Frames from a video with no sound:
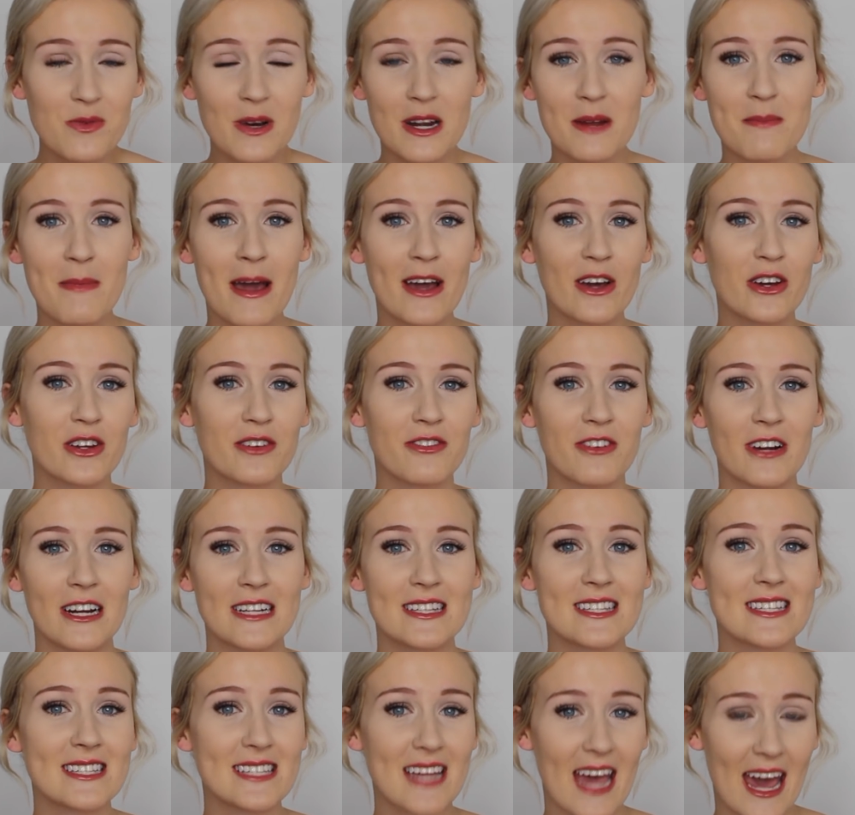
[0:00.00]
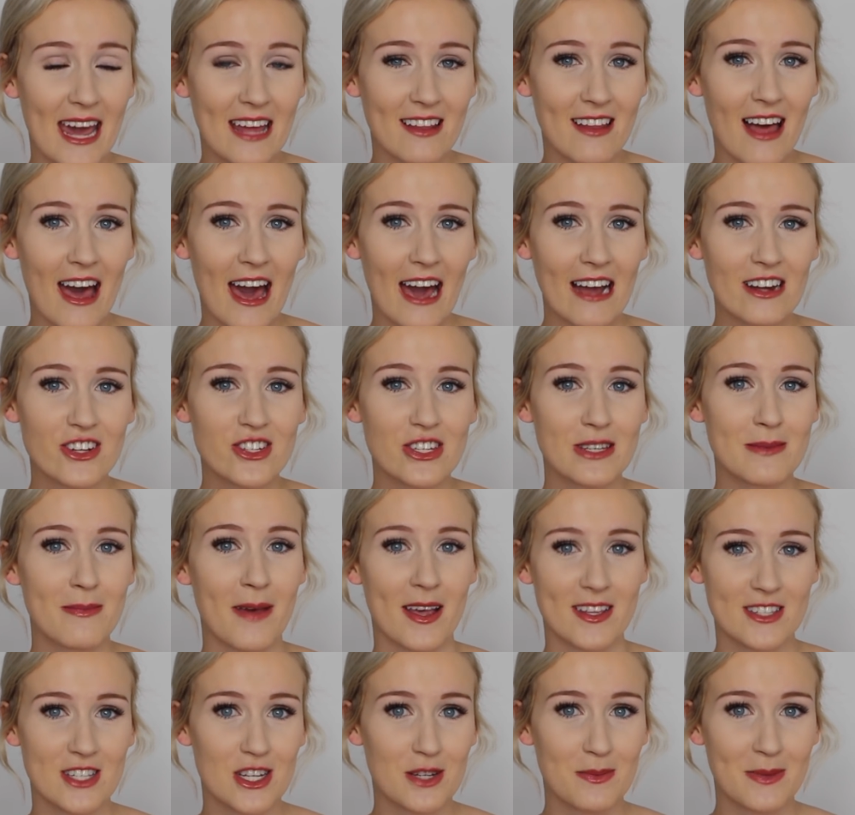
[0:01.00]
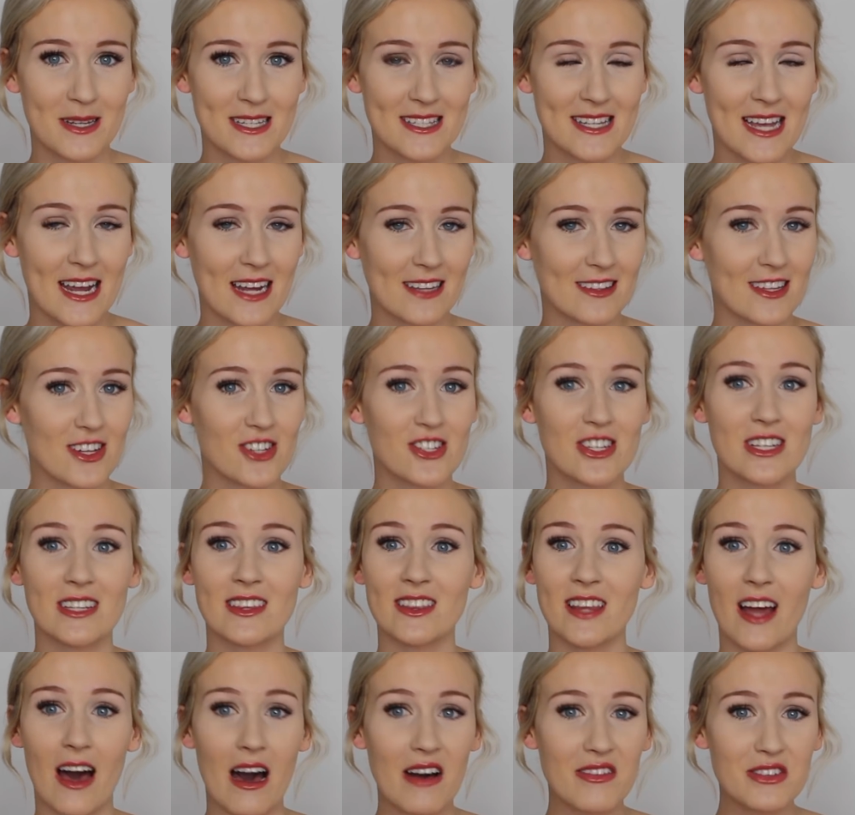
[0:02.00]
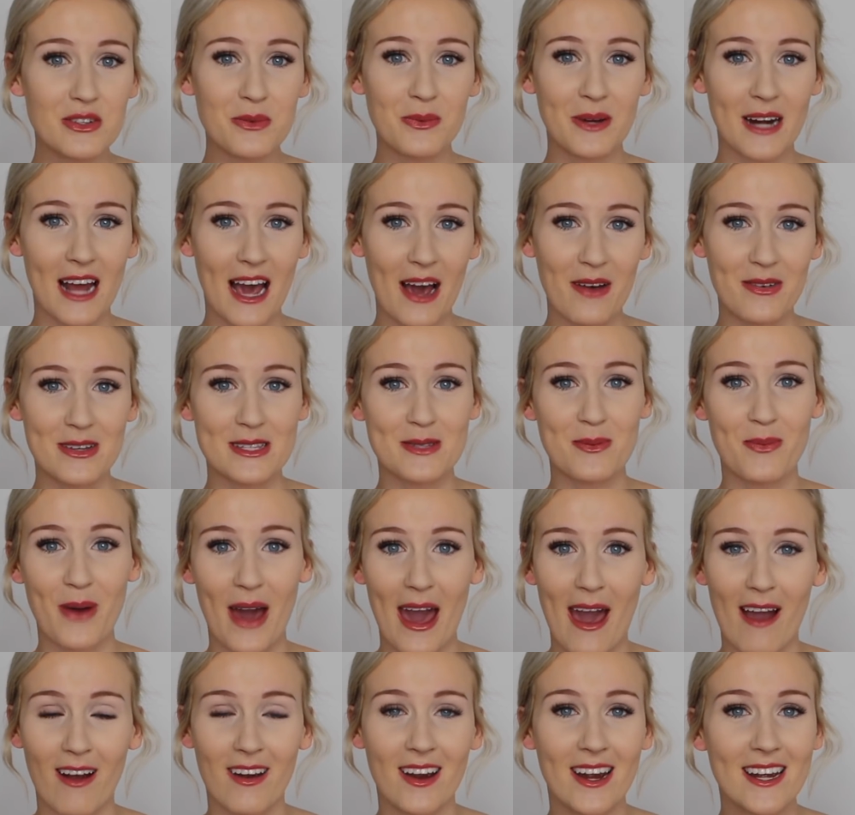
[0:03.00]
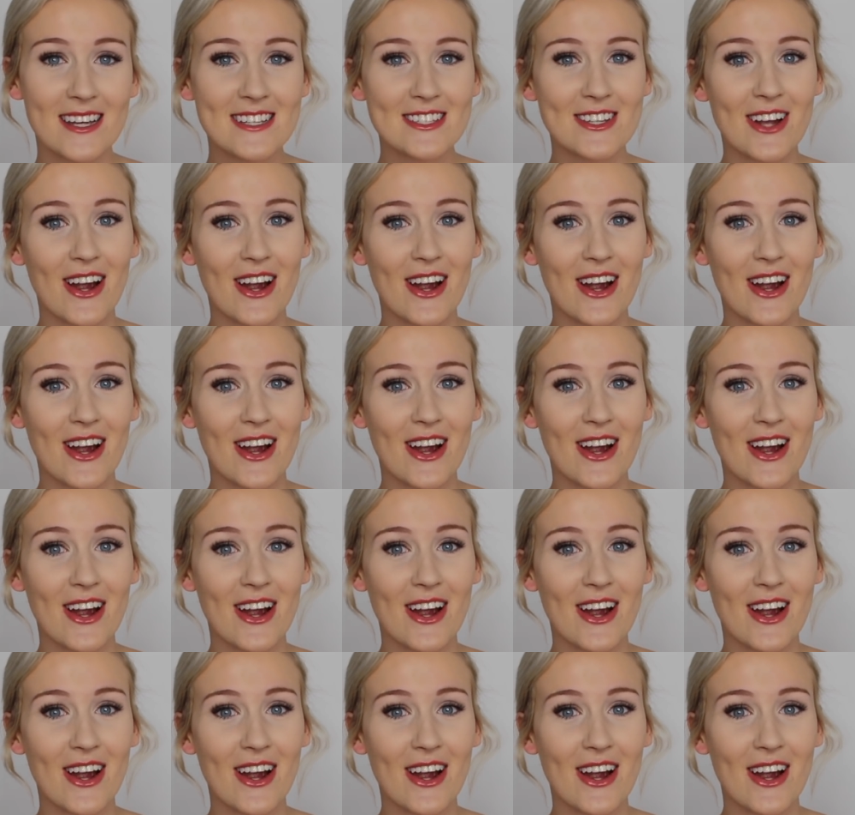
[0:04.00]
One of my good friends, Taylor, actually messaged me saying that she loved what I was wearing.